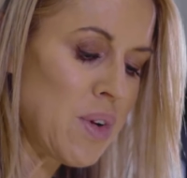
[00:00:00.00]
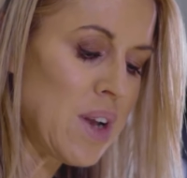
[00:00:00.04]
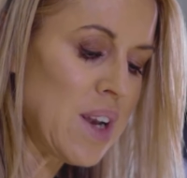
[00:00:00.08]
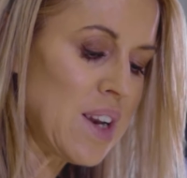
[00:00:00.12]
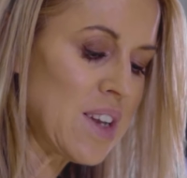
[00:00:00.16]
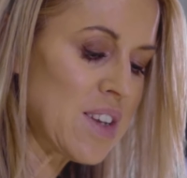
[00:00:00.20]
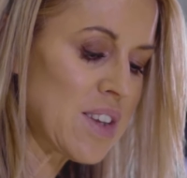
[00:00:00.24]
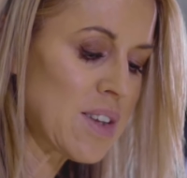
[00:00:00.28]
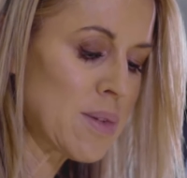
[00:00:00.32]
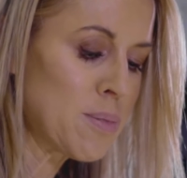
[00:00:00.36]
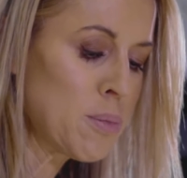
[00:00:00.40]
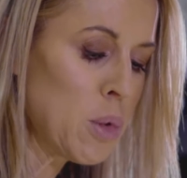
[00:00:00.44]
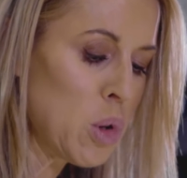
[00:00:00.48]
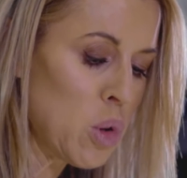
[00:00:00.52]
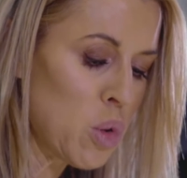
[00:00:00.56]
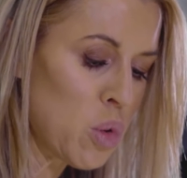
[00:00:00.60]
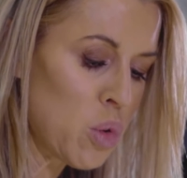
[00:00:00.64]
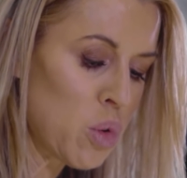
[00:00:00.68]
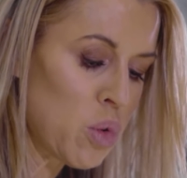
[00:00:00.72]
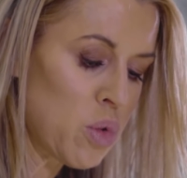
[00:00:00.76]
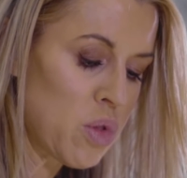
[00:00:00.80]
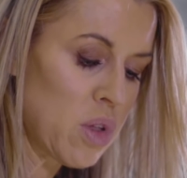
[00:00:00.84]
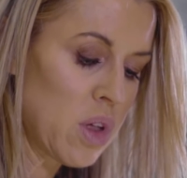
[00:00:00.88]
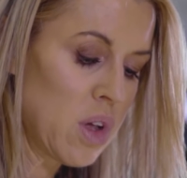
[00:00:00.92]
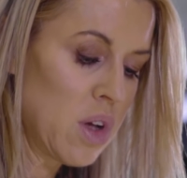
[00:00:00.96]
really
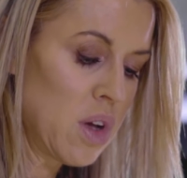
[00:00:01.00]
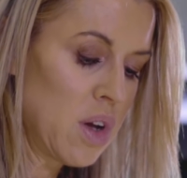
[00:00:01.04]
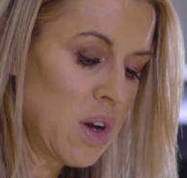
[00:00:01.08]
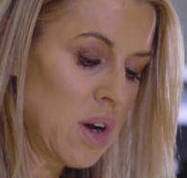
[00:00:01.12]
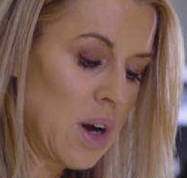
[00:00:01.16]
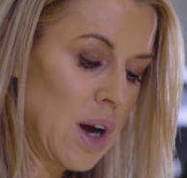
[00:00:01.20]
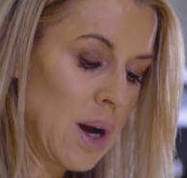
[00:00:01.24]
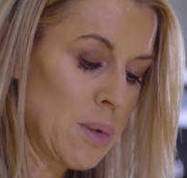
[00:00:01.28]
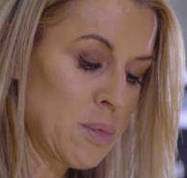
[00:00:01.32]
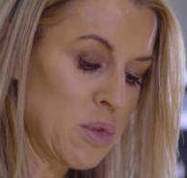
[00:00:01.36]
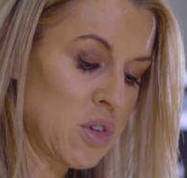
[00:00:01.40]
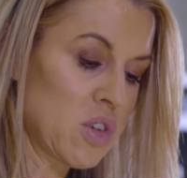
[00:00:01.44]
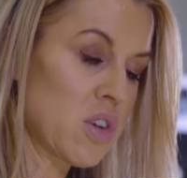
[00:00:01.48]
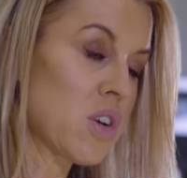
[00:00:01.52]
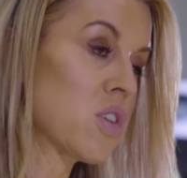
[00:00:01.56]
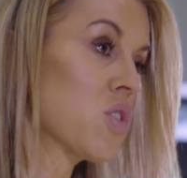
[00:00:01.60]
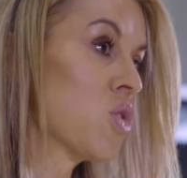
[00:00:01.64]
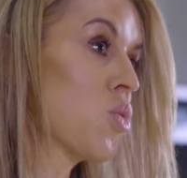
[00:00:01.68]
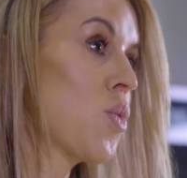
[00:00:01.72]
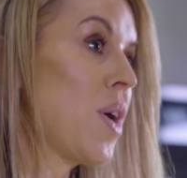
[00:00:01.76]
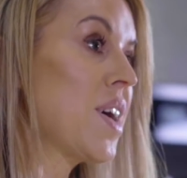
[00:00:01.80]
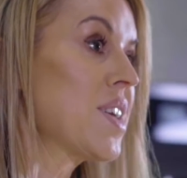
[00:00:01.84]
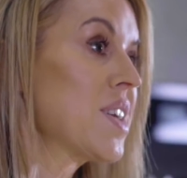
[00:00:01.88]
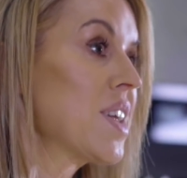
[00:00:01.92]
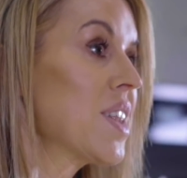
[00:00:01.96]
smooth, I'm just going
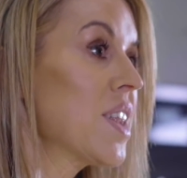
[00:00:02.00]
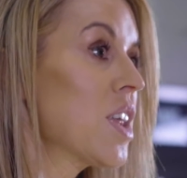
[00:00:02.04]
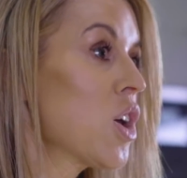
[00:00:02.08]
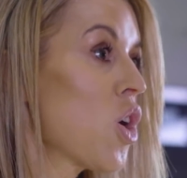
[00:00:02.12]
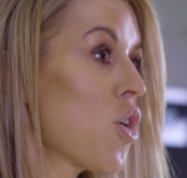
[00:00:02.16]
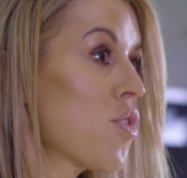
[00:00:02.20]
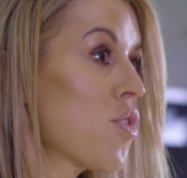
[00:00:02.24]
to add in the